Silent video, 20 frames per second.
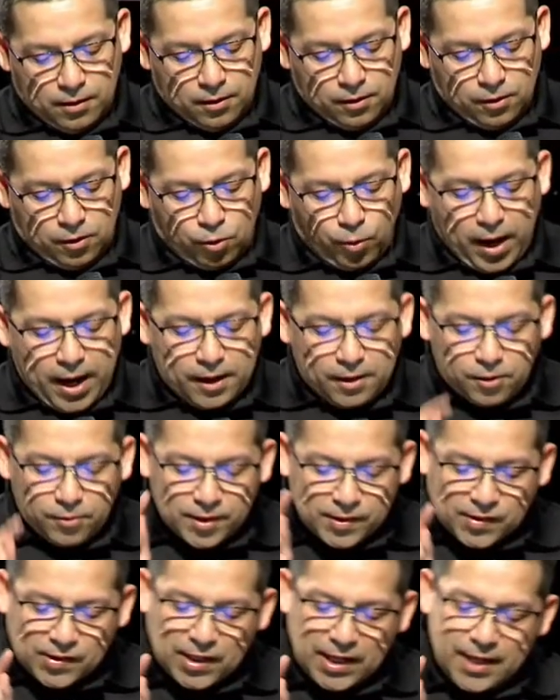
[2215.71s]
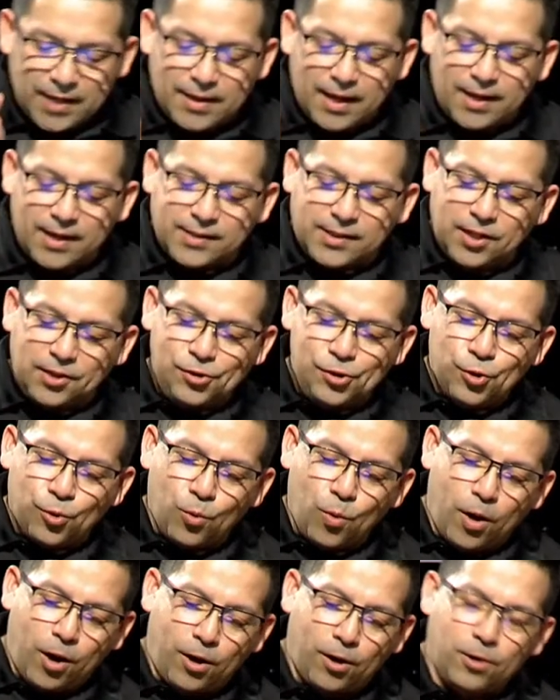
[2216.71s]
Greater is he that is in your
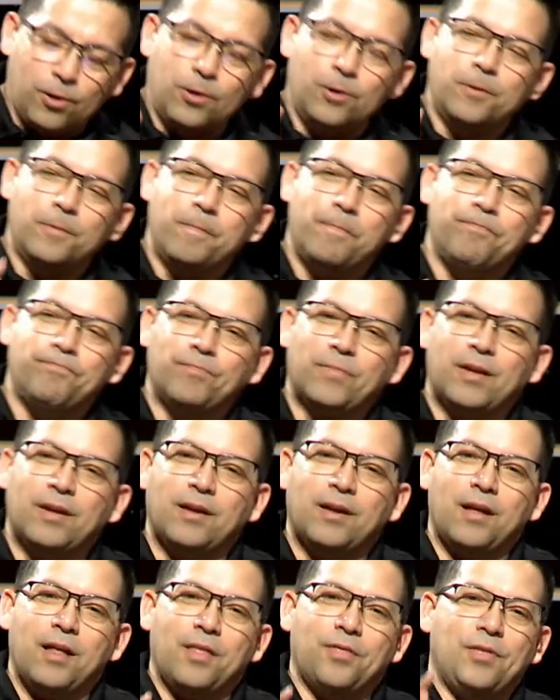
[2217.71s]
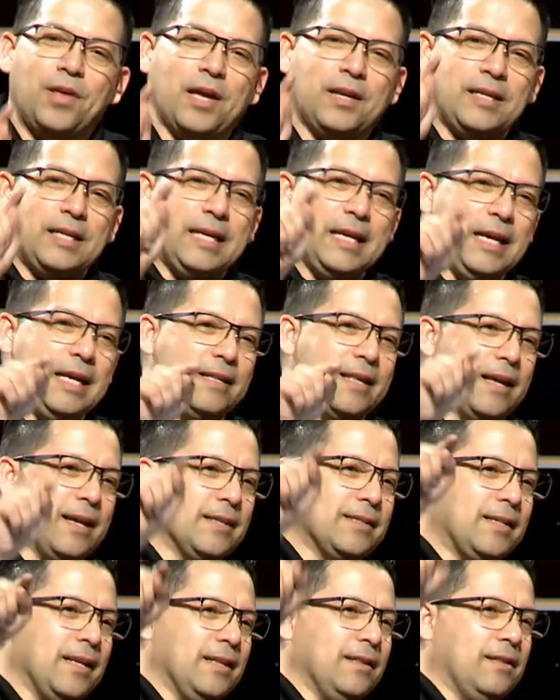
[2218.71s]
world than he that
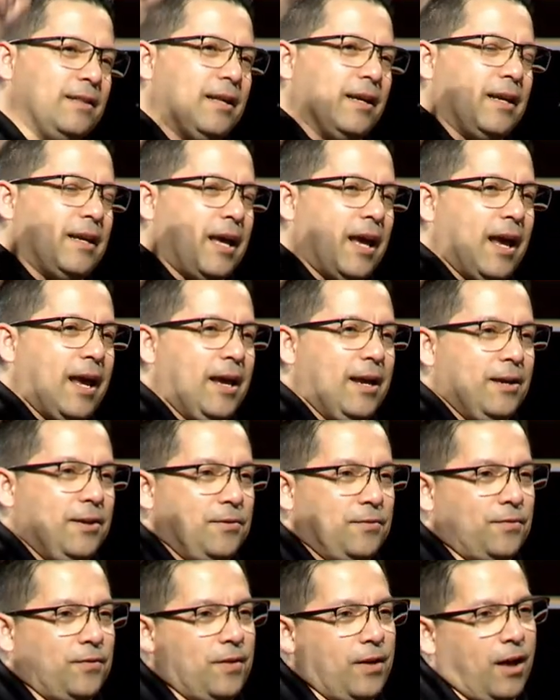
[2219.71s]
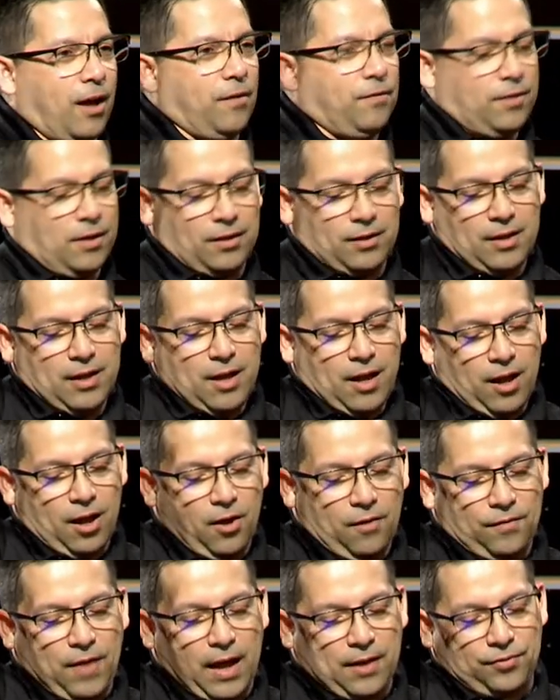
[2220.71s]
is in the cave of, uh,
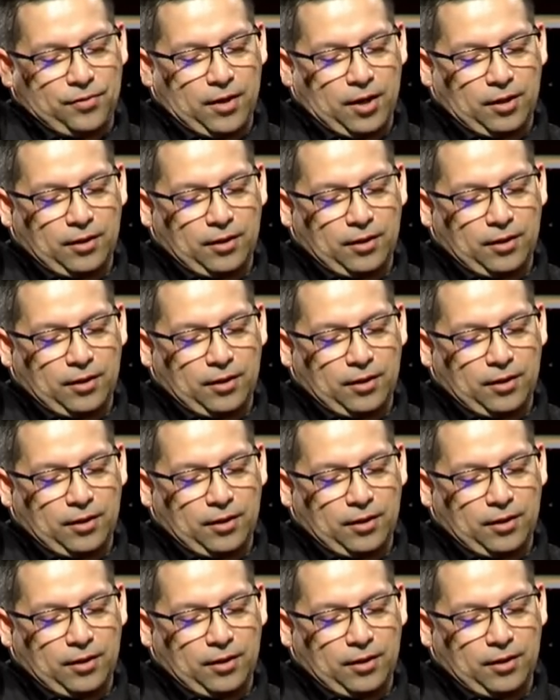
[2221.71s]
of out there.